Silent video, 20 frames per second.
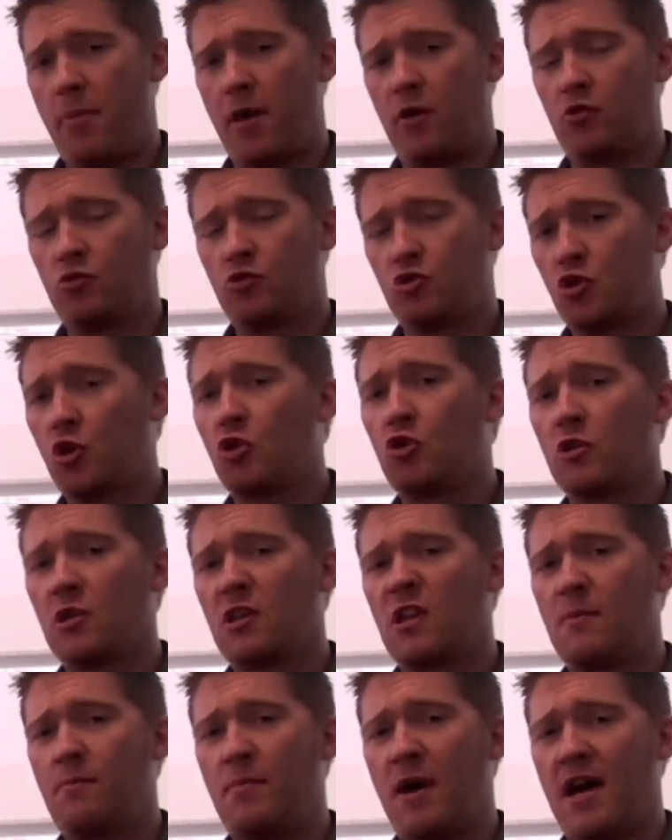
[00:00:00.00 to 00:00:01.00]
build
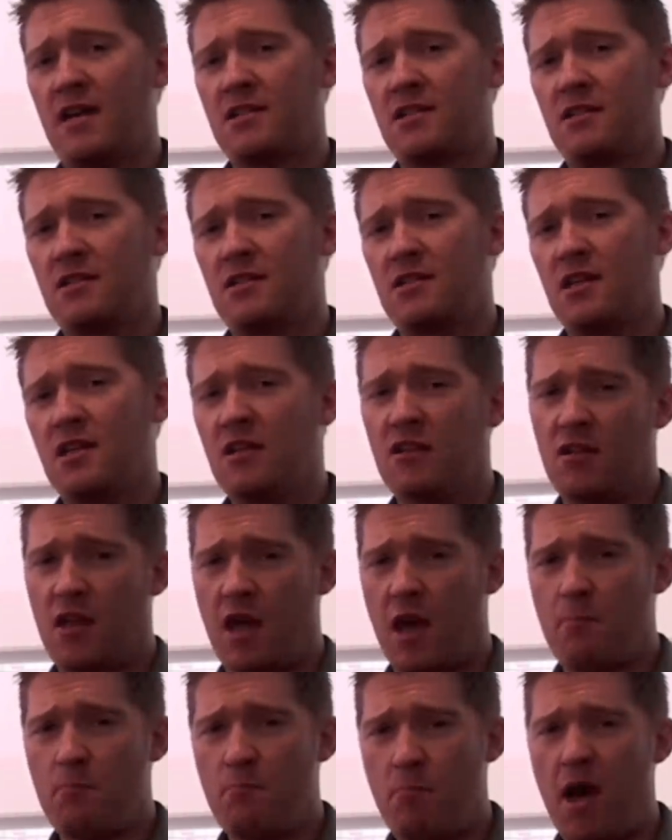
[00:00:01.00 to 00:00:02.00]
union capacity,
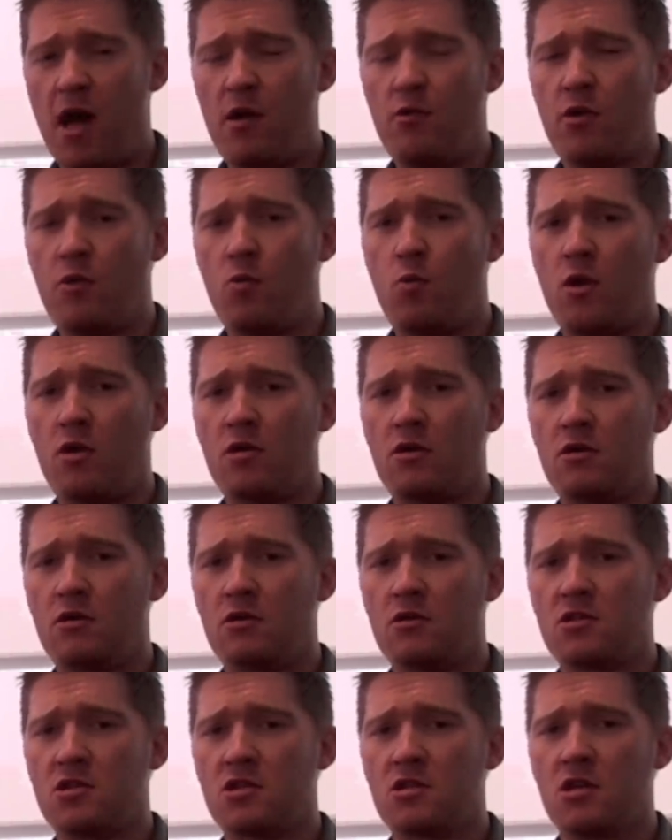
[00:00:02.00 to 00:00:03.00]
to empower
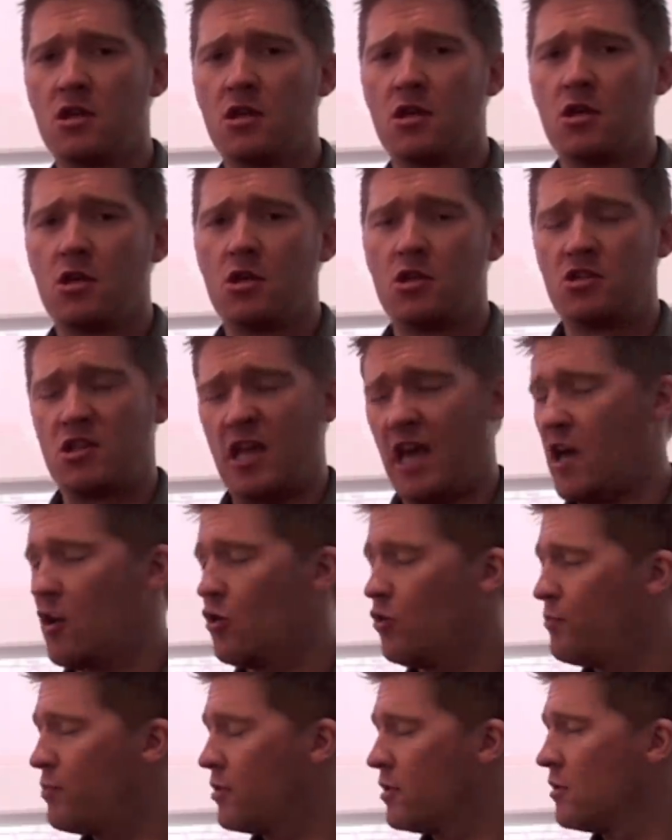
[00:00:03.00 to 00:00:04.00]
workers, to
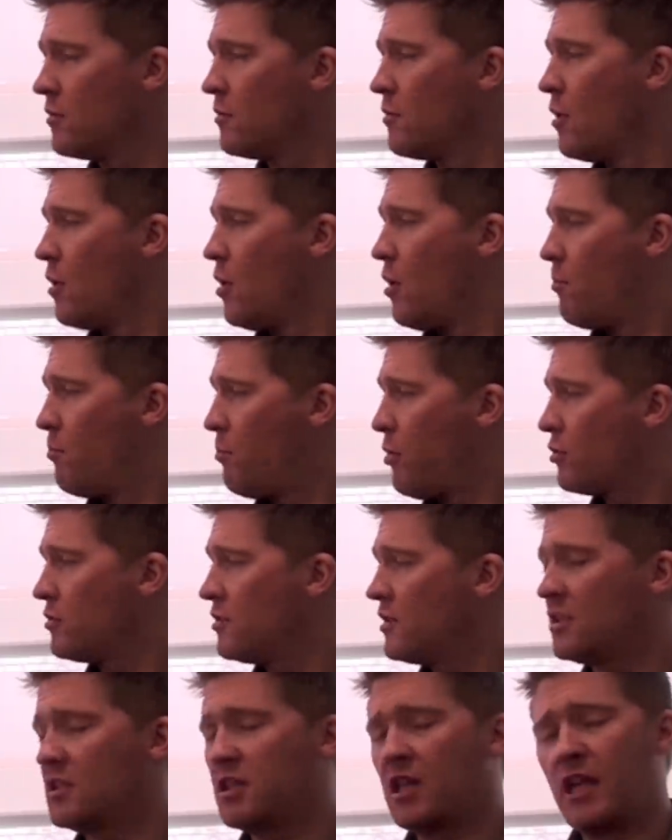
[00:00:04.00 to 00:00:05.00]
help in
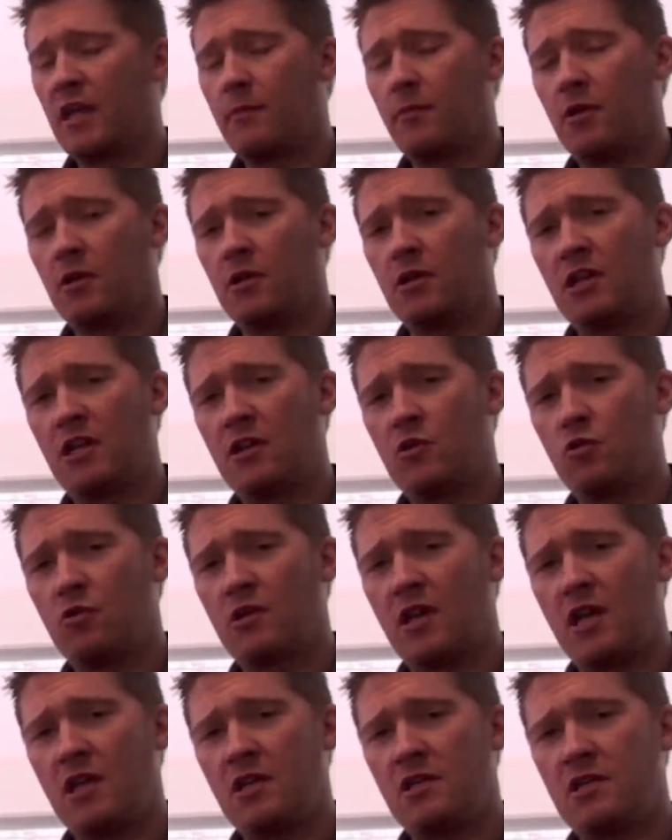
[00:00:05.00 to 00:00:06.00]
bonded labour legal
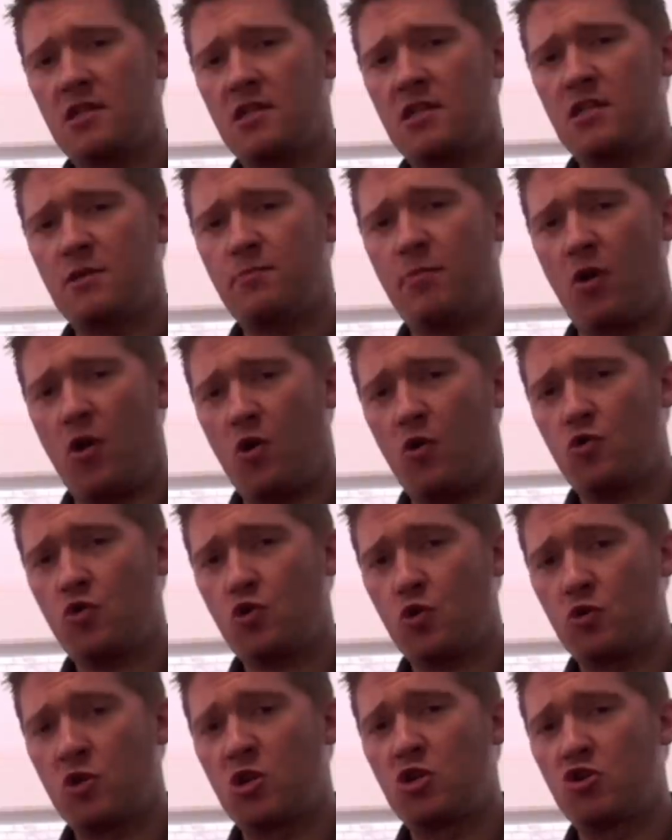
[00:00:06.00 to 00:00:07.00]
cases, but
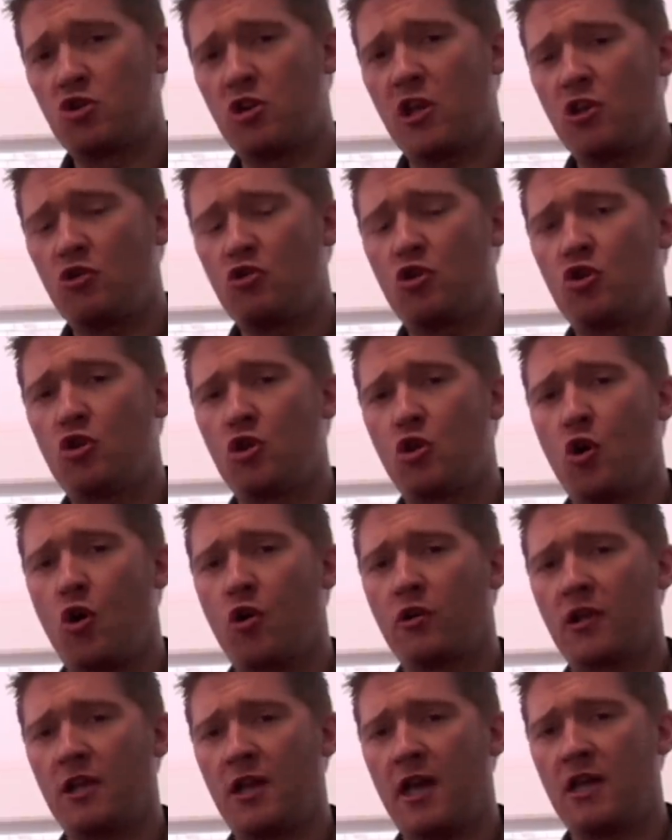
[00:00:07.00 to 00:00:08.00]
also to train union
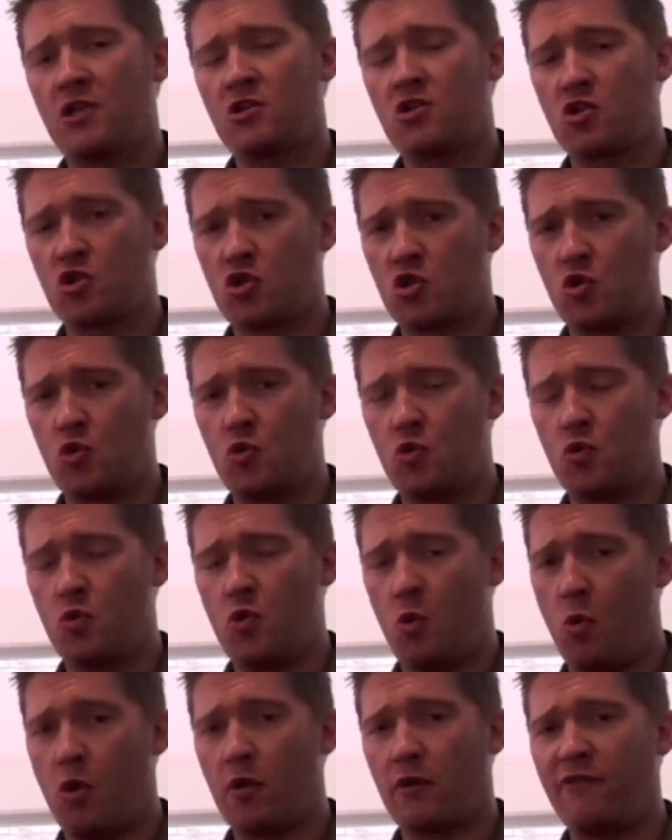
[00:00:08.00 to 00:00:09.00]
organisers so
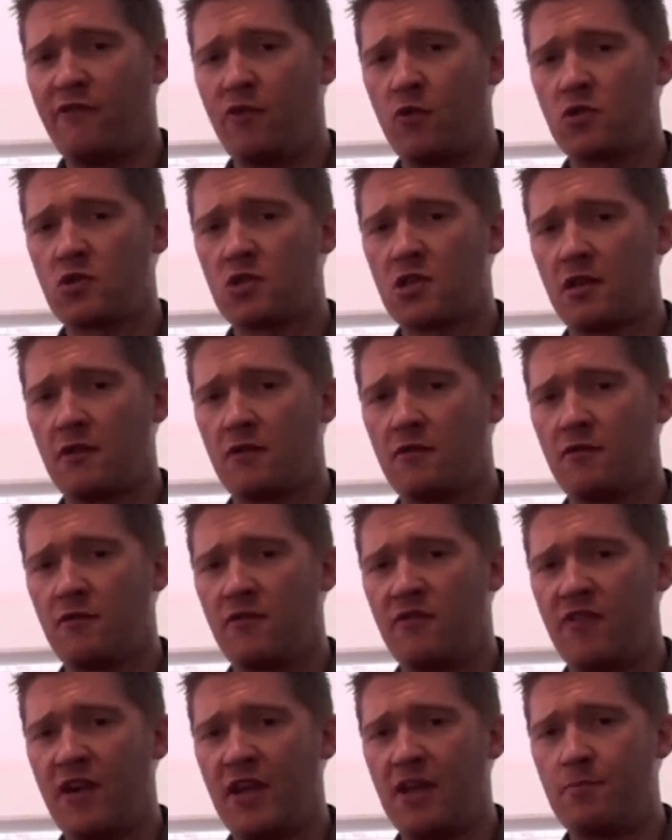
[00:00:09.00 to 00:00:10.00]
the workforce
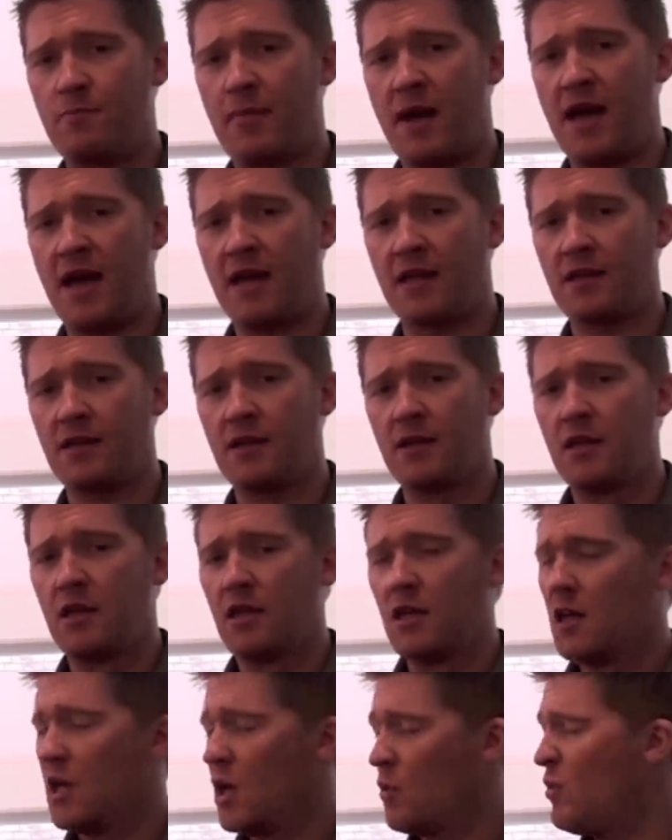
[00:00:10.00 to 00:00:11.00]
can fight back.
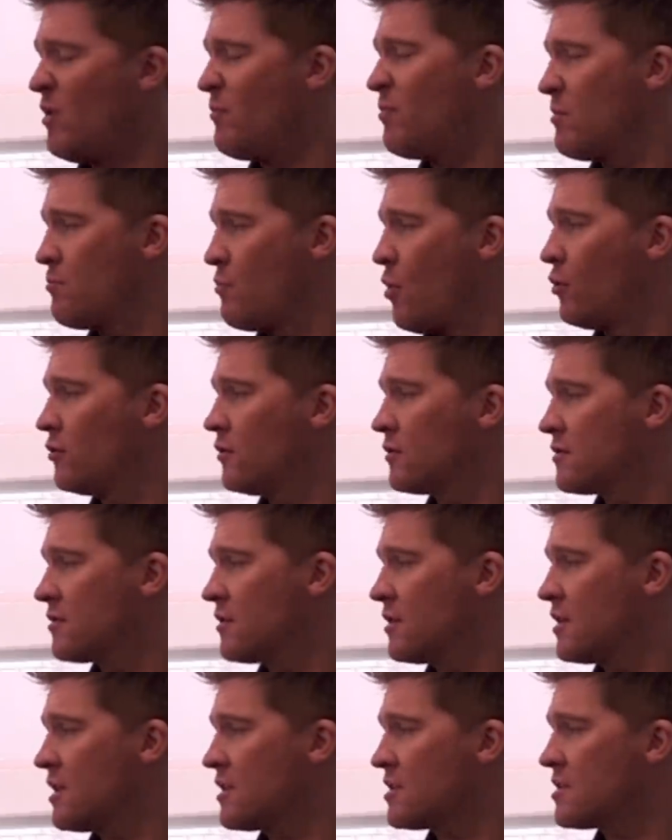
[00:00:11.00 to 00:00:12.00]
And we've been
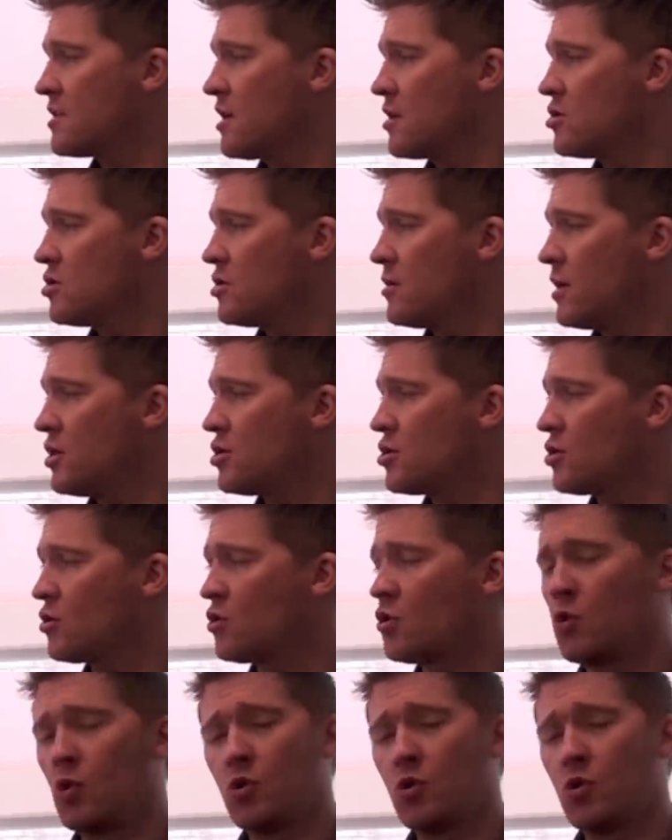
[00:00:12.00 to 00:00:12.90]
monitoring this situation